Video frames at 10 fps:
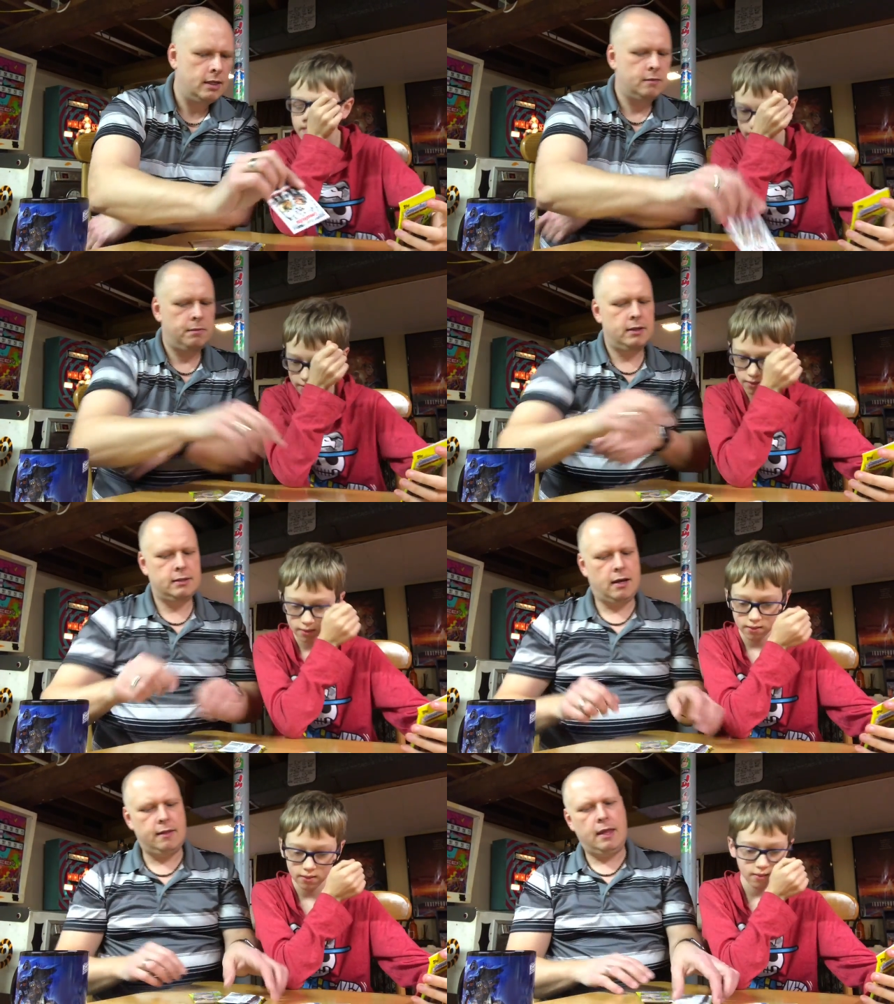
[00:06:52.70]
Speaker 1: that's based
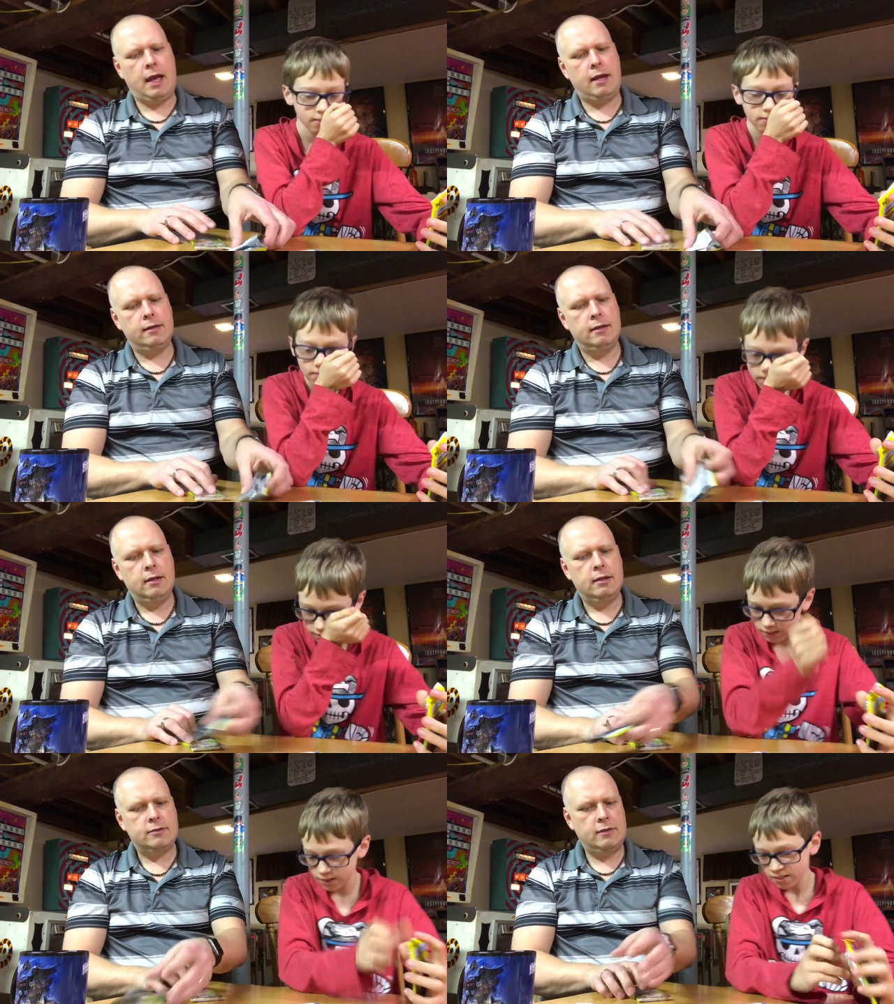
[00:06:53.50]
on that.
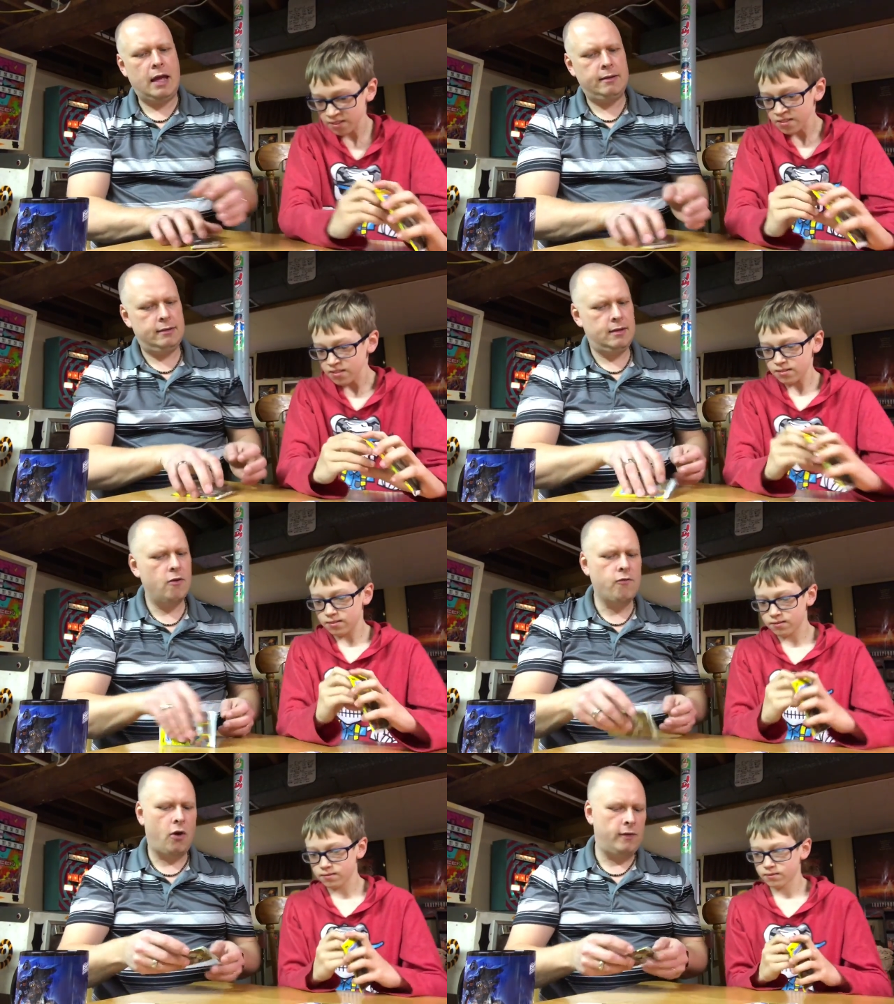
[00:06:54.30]
So that,
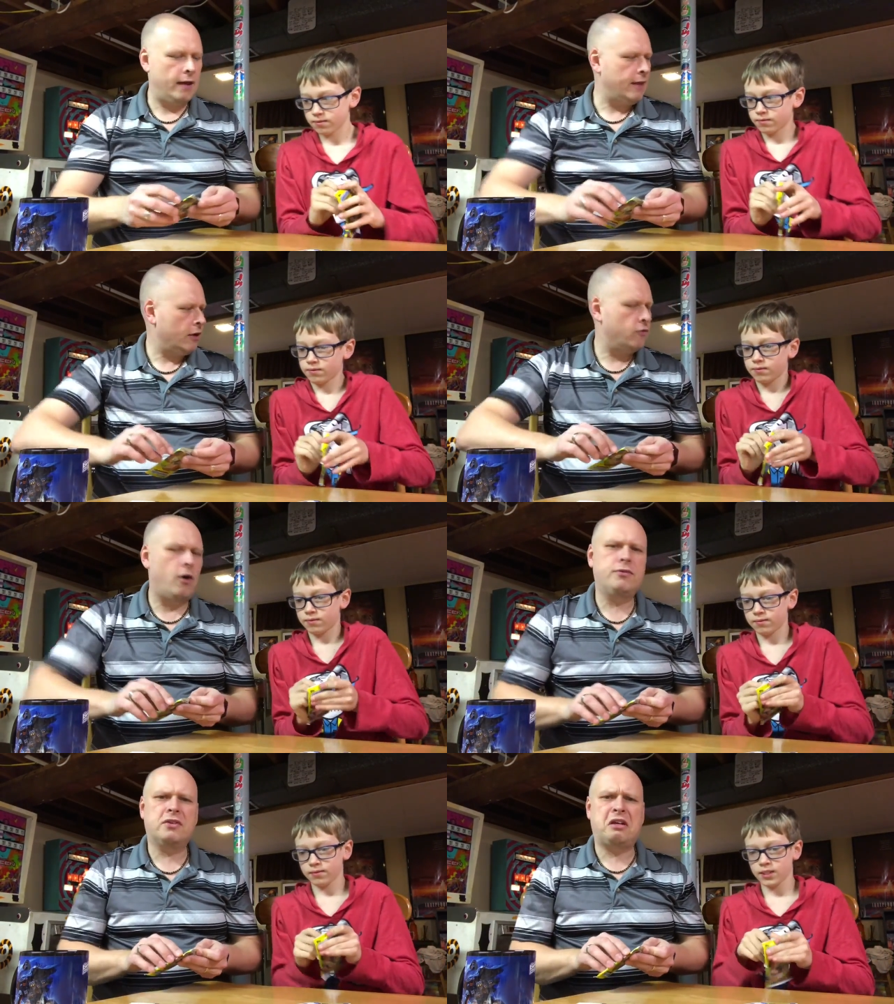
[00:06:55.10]
overall, not that
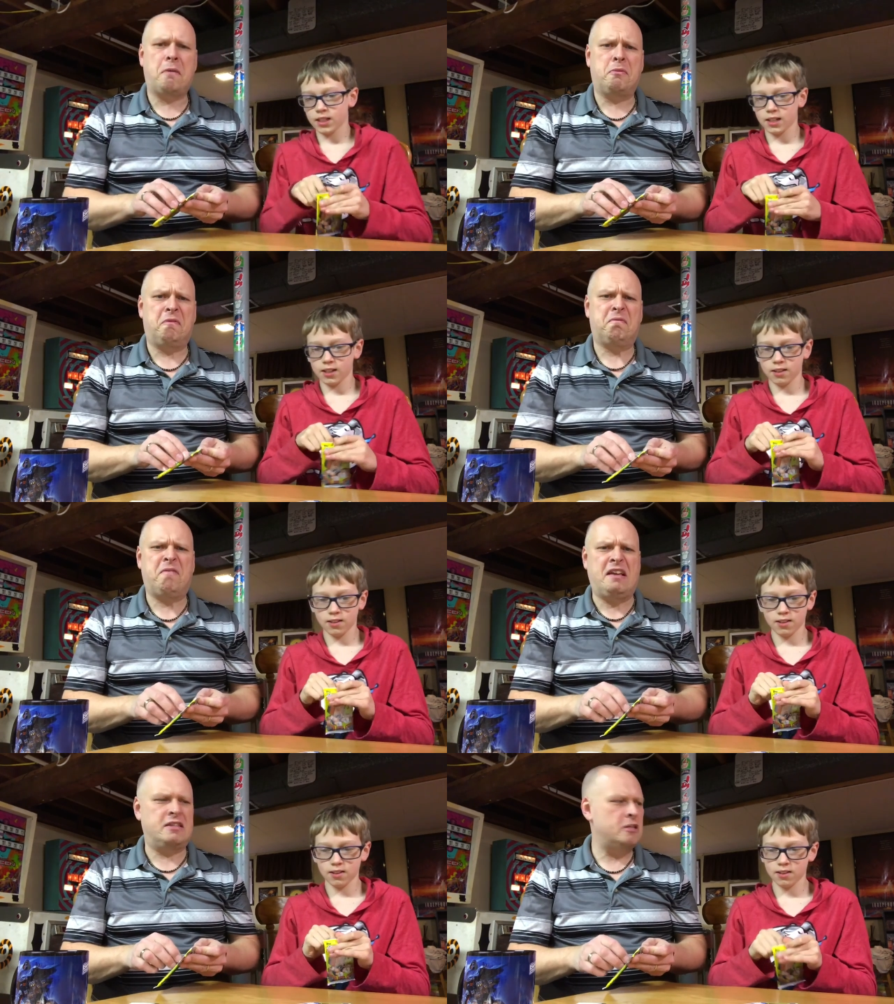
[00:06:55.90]
gross. A couple yeah.
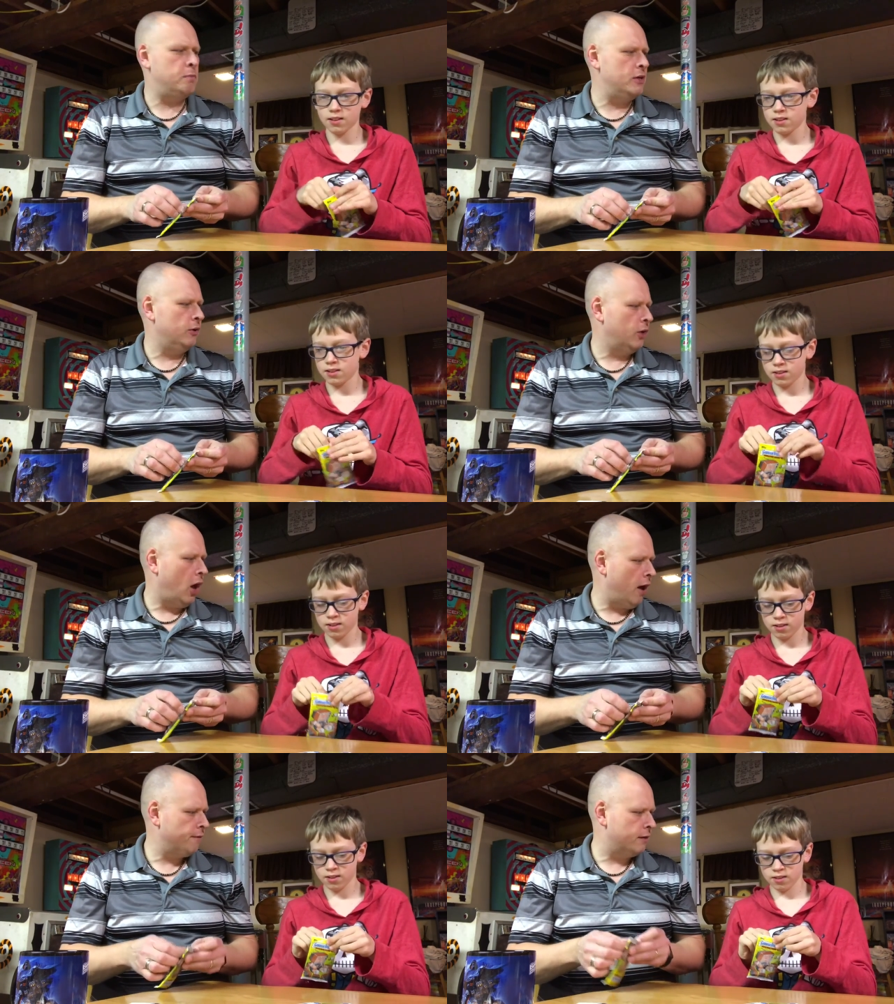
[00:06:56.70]
faces peeled
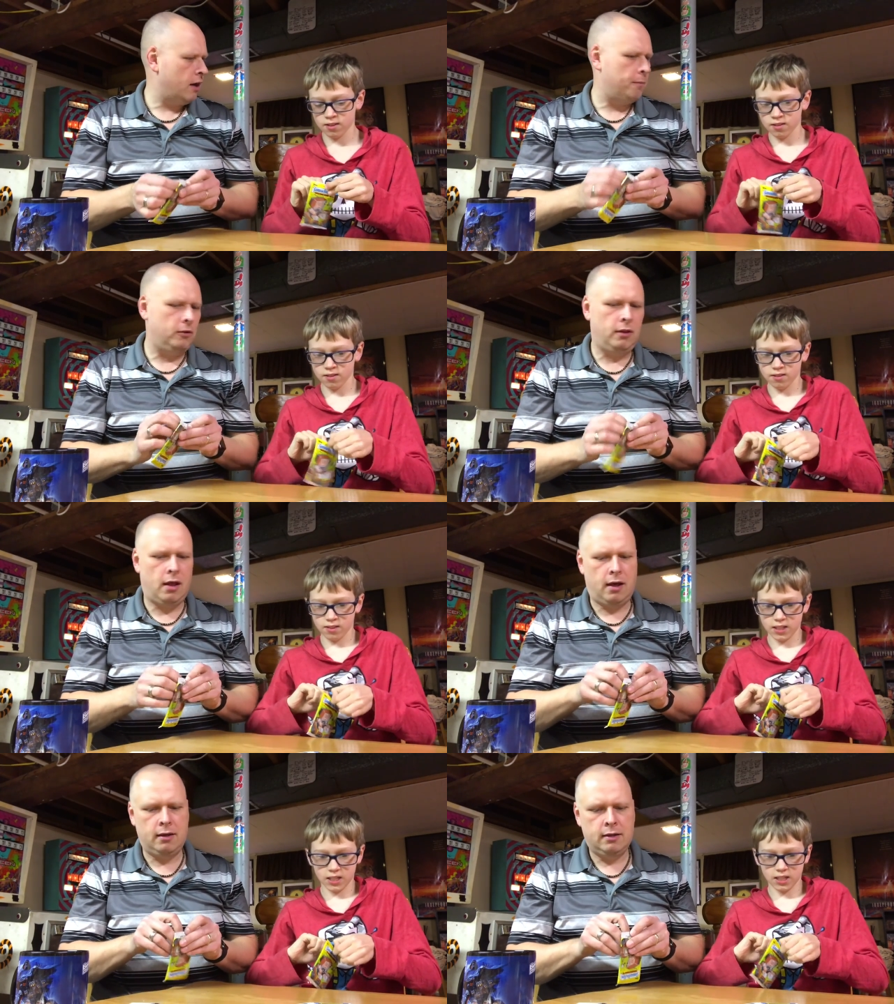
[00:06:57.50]
off. A couple
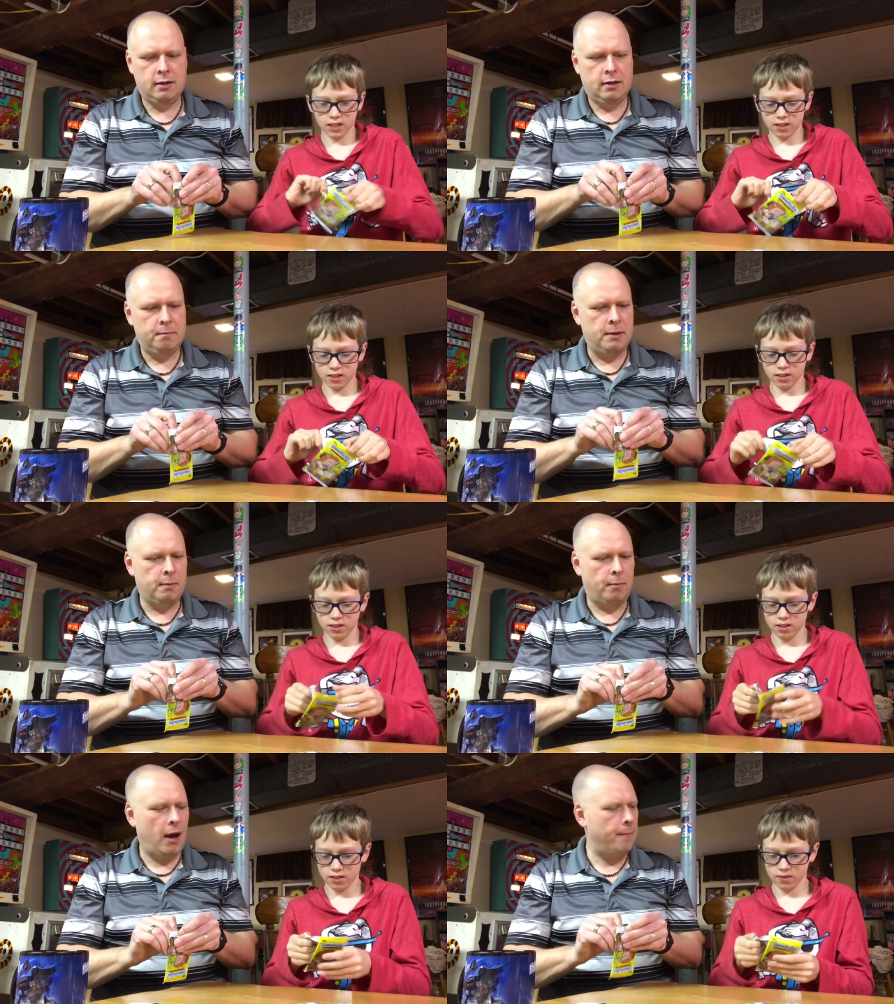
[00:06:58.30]
uh,
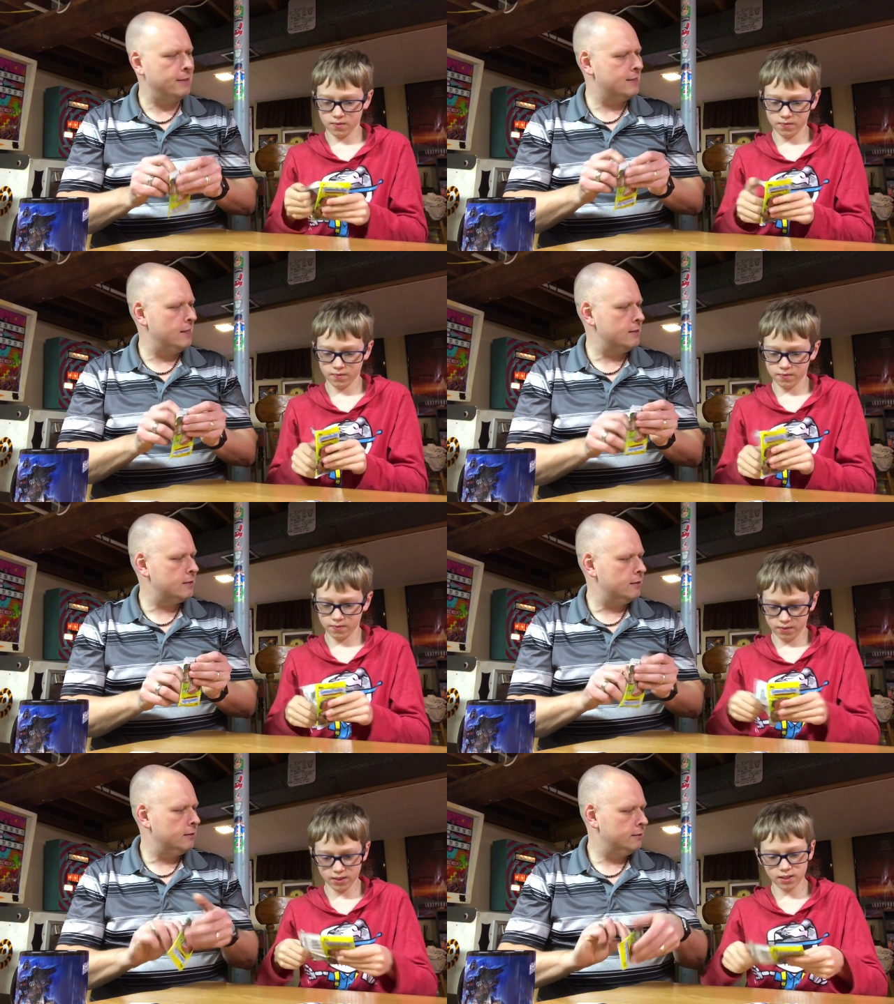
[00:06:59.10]
people popping zits.
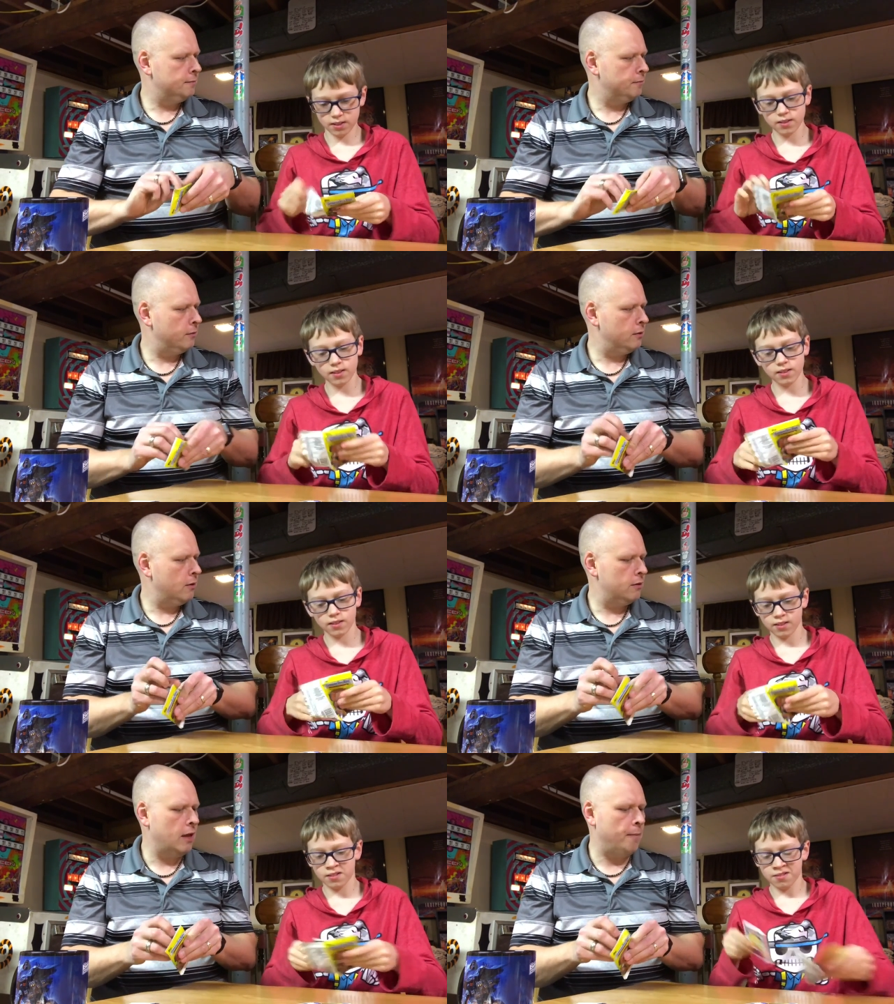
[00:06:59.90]

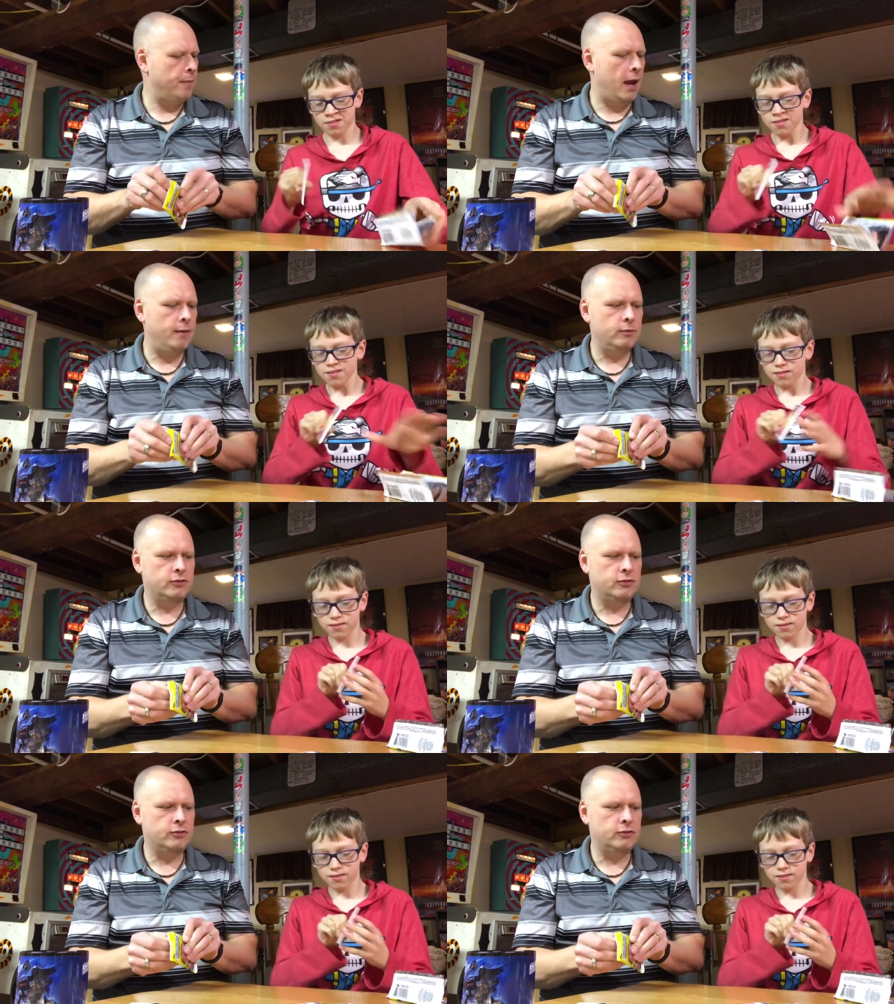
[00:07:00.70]
Not bad. We'll